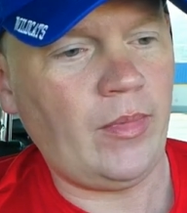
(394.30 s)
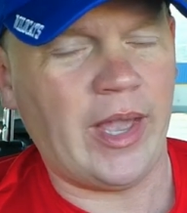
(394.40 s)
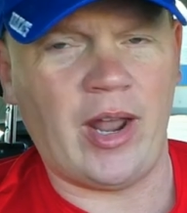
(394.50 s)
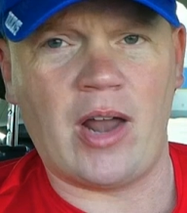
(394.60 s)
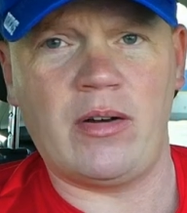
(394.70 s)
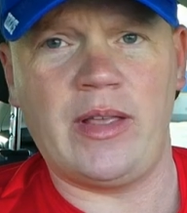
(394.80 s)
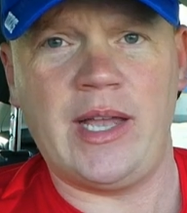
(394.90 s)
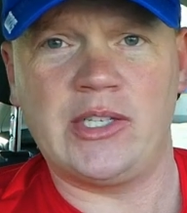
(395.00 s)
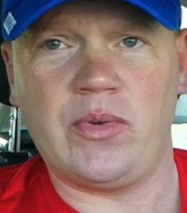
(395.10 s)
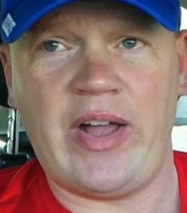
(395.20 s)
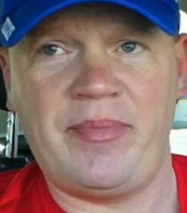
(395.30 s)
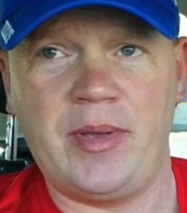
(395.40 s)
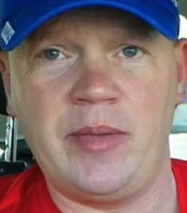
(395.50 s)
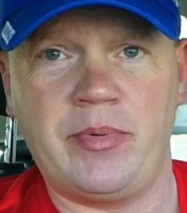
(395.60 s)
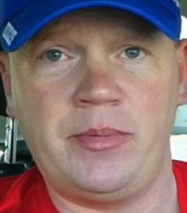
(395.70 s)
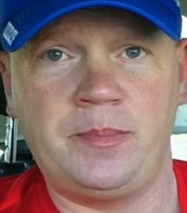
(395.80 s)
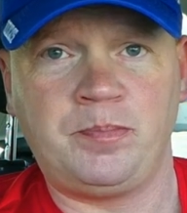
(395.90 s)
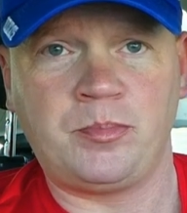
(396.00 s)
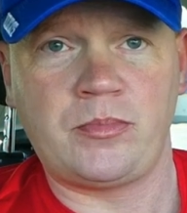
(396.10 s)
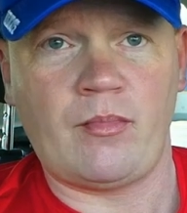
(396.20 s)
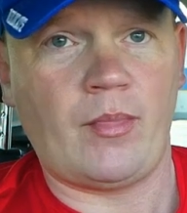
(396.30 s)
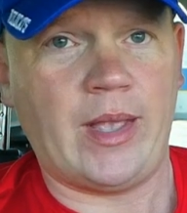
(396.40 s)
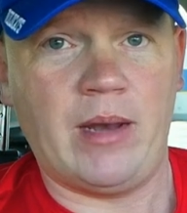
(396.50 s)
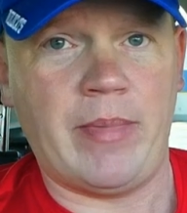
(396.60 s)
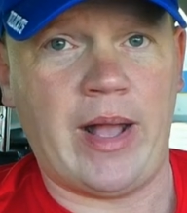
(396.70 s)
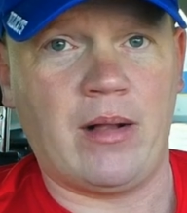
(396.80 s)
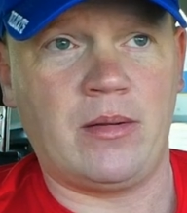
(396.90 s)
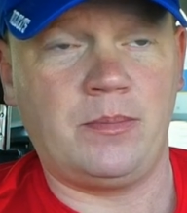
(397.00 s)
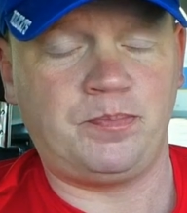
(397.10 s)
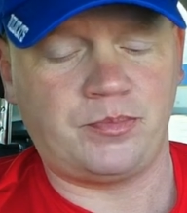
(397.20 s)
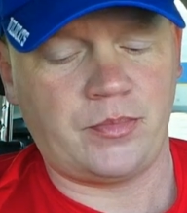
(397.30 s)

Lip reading: In honor of the ex-wife people and Malcolm.